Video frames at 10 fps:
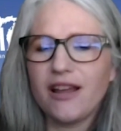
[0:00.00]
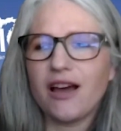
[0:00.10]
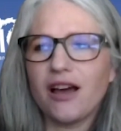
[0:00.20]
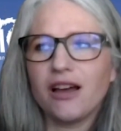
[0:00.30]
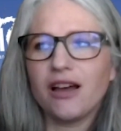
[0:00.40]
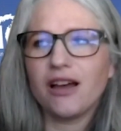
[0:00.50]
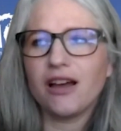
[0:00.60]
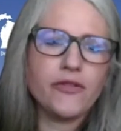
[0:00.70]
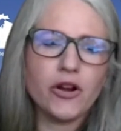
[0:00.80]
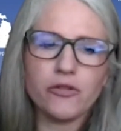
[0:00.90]

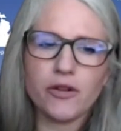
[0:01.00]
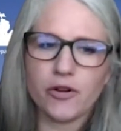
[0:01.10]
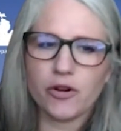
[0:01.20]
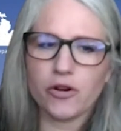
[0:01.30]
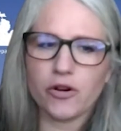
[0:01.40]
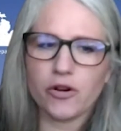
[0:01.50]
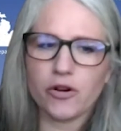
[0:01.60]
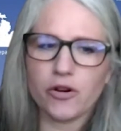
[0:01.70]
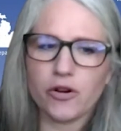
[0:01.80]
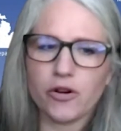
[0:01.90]
If you're
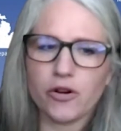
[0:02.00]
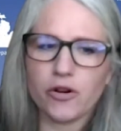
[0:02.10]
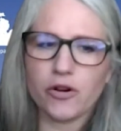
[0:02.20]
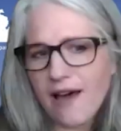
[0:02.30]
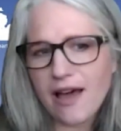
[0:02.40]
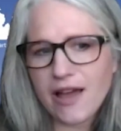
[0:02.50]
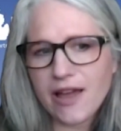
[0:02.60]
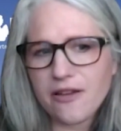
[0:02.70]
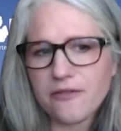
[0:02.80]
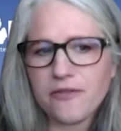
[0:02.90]

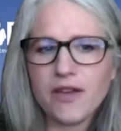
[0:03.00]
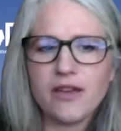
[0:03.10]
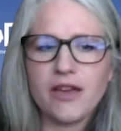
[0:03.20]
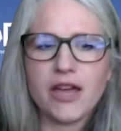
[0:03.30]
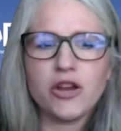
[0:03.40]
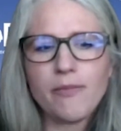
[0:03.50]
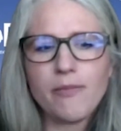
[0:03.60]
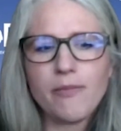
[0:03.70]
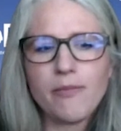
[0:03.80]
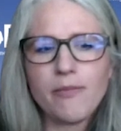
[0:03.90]
45 and you're
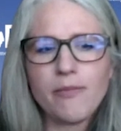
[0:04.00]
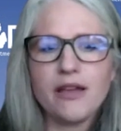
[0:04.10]
male,